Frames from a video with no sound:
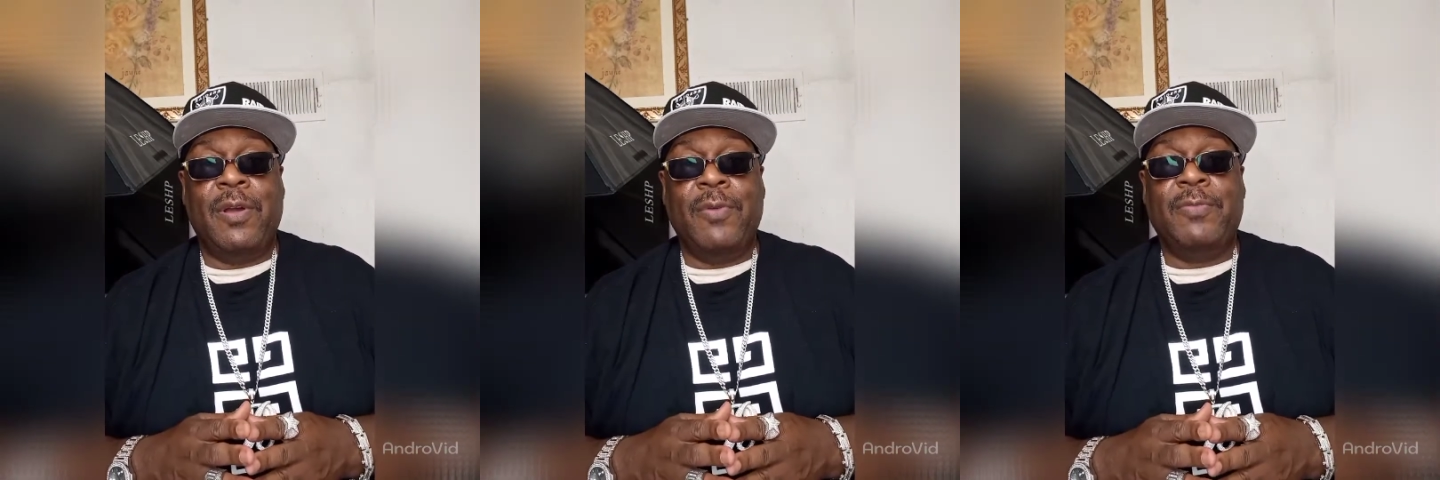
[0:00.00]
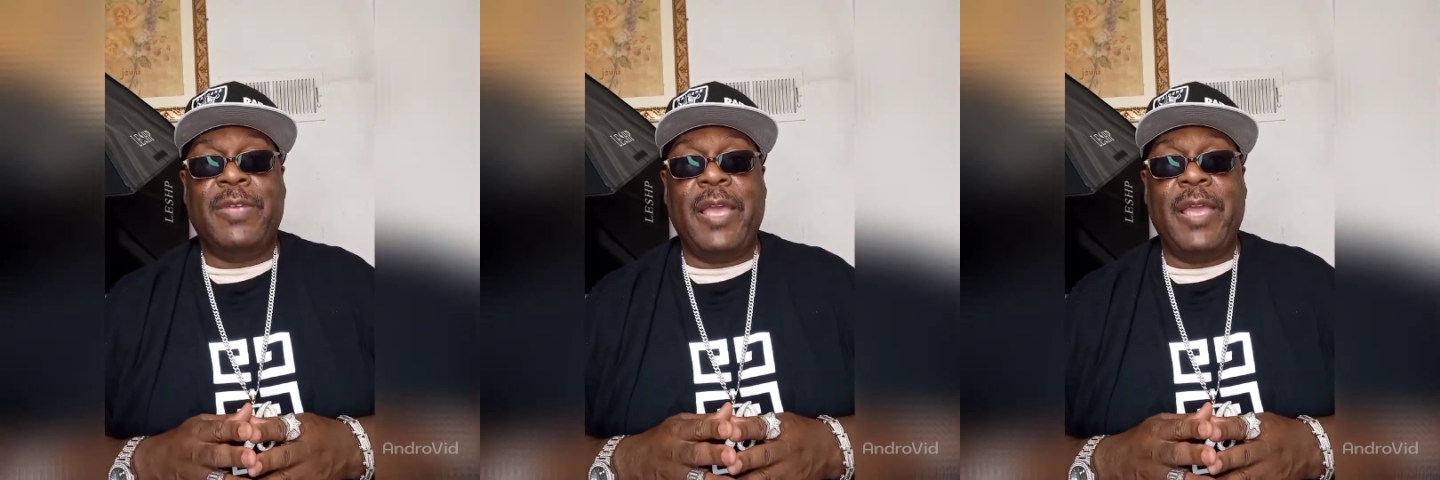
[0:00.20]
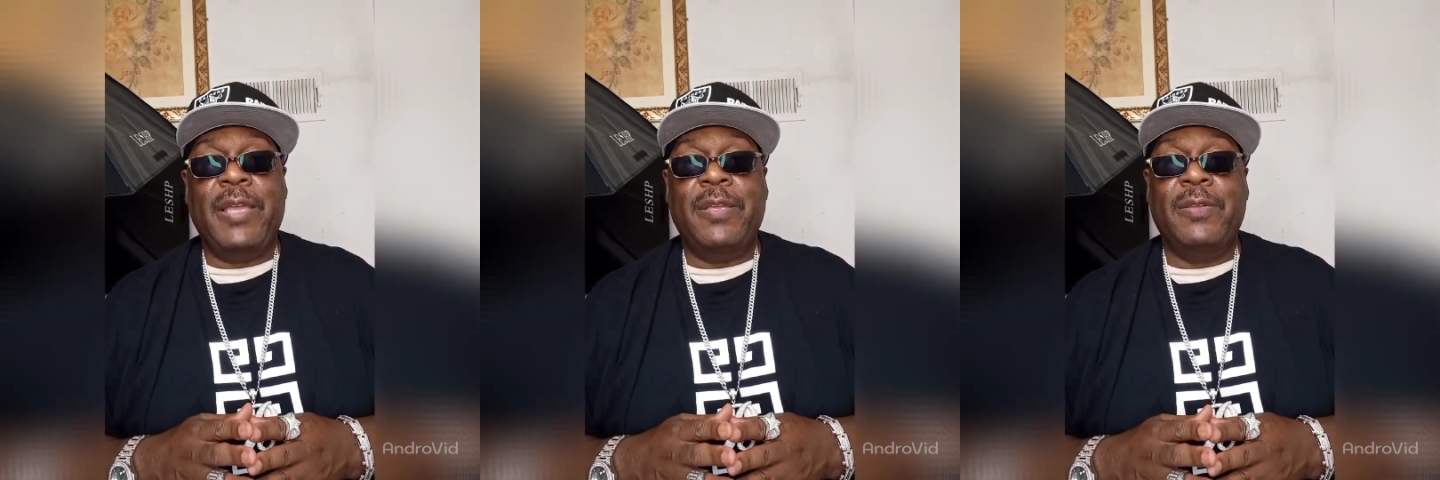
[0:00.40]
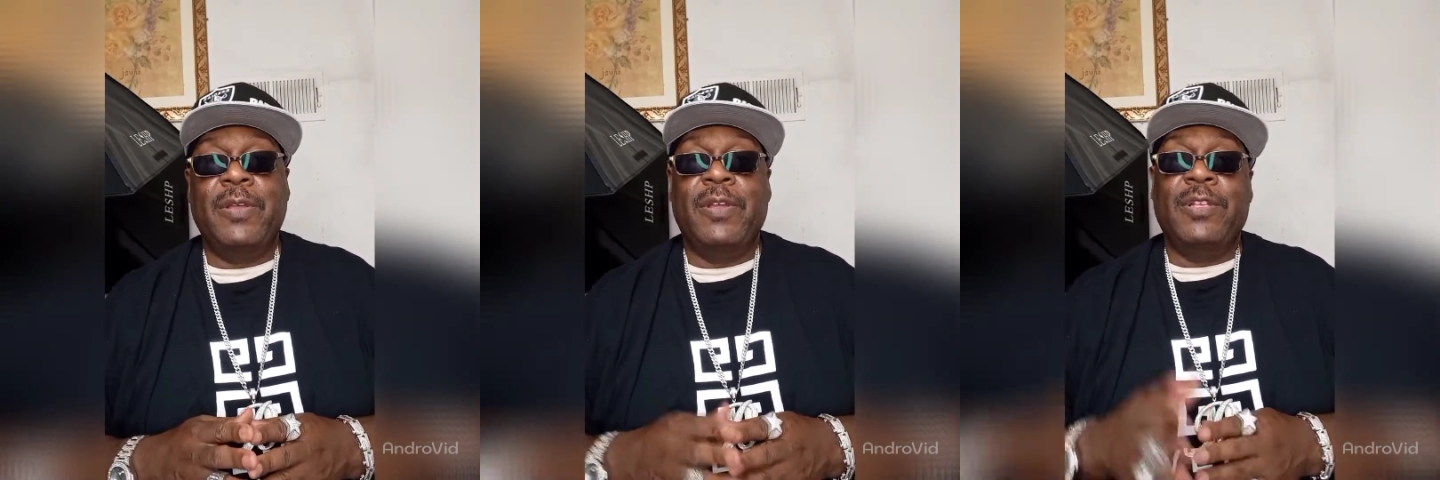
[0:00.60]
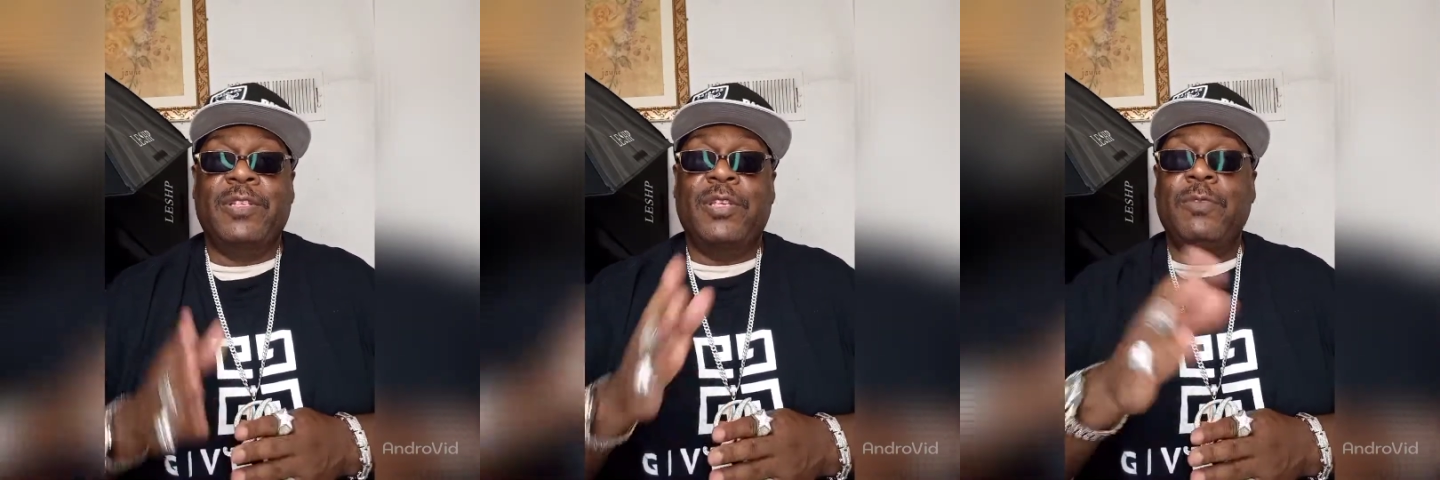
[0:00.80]
Okay?
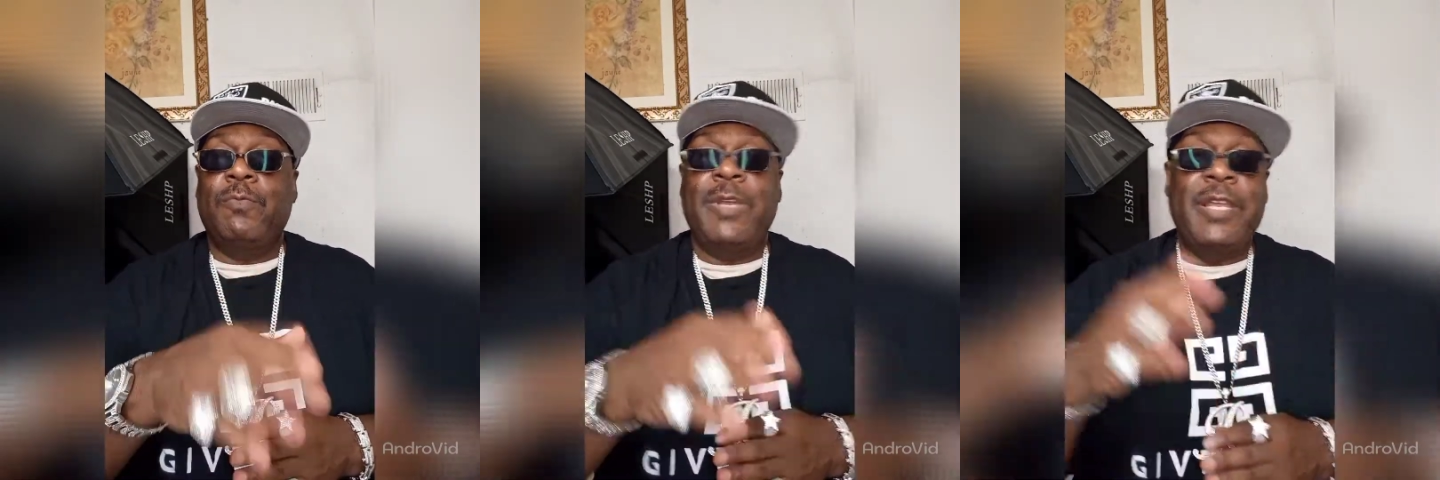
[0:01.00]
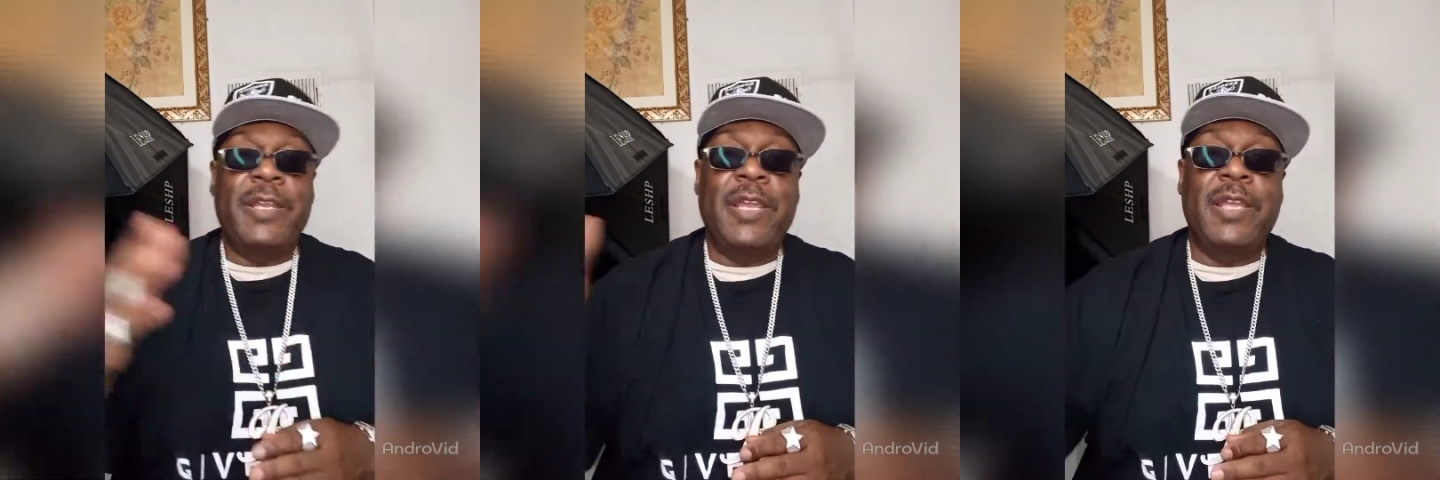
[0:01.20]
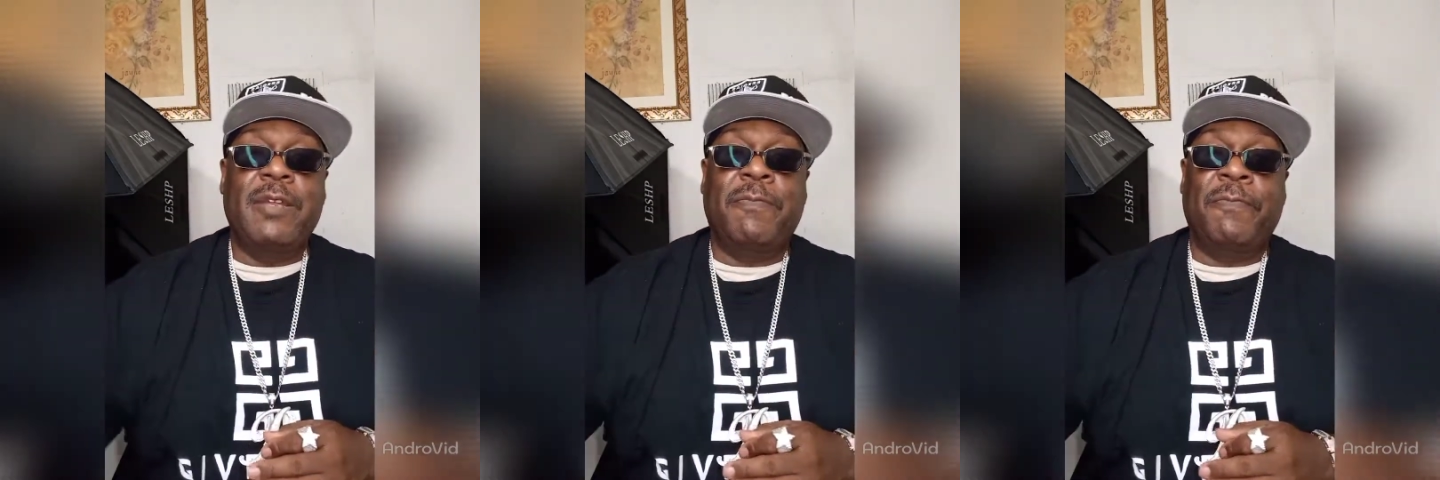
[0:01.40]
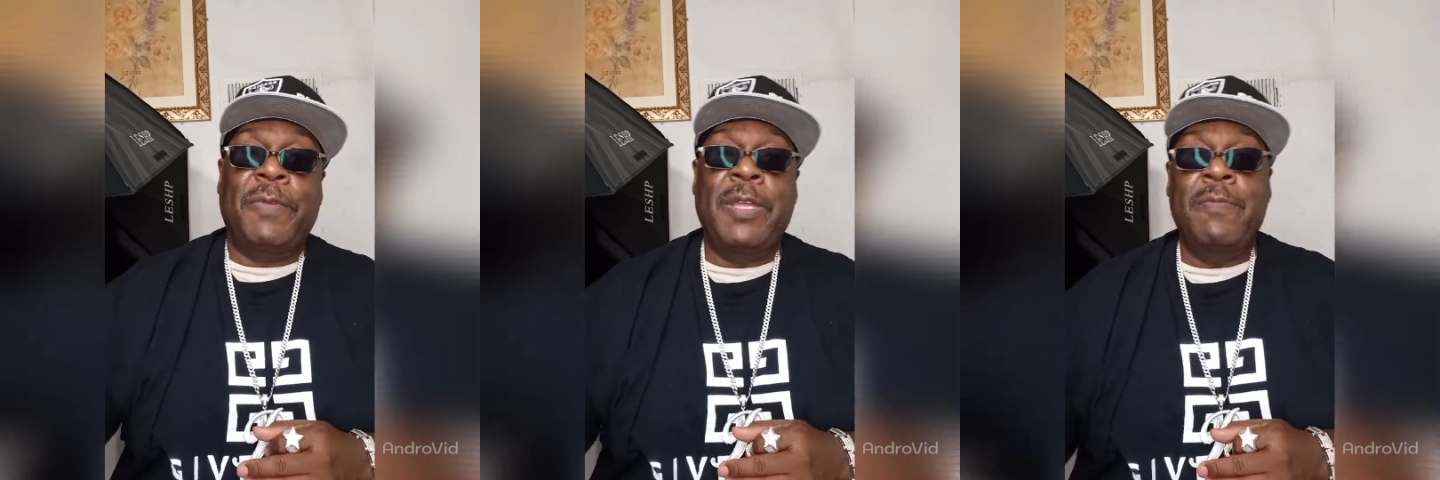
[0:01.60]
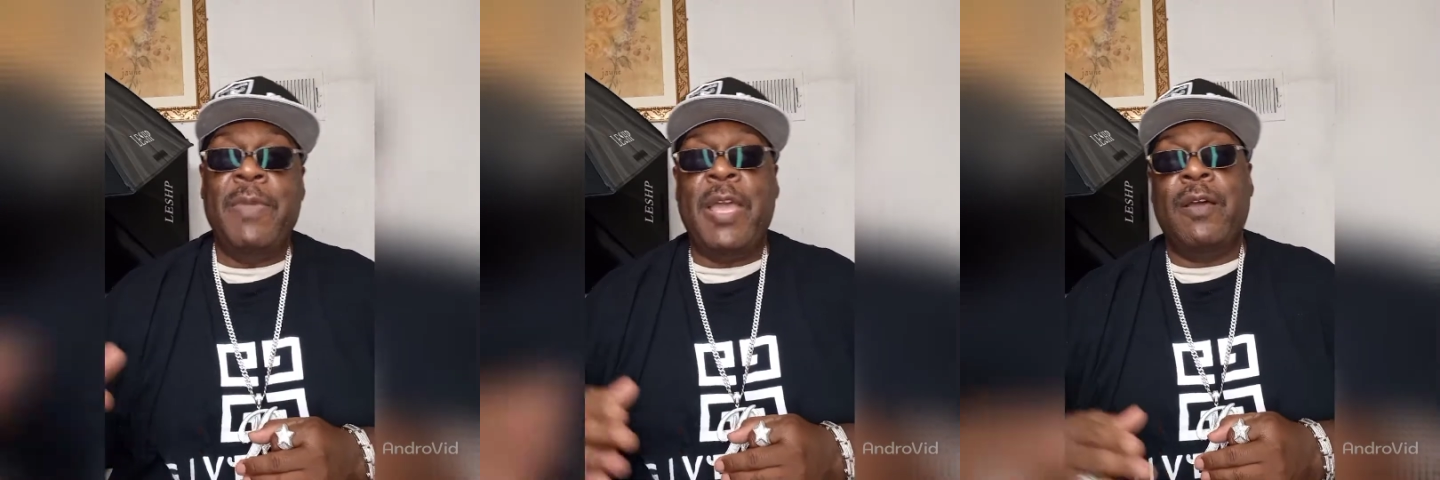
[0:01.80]
See, we need a
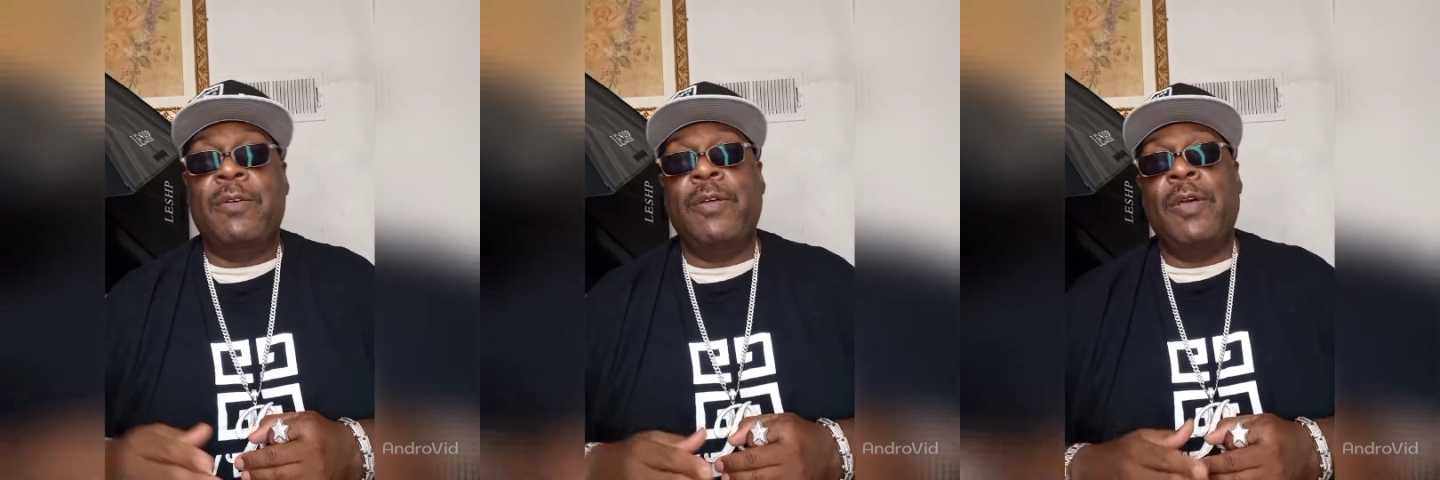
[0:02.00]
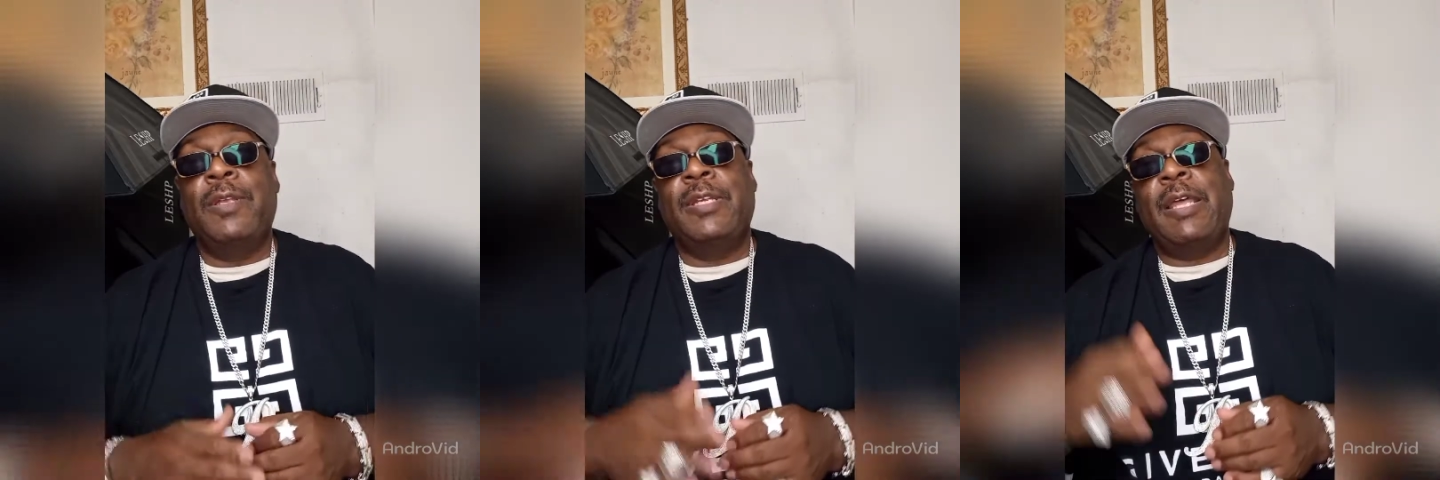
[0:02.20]
female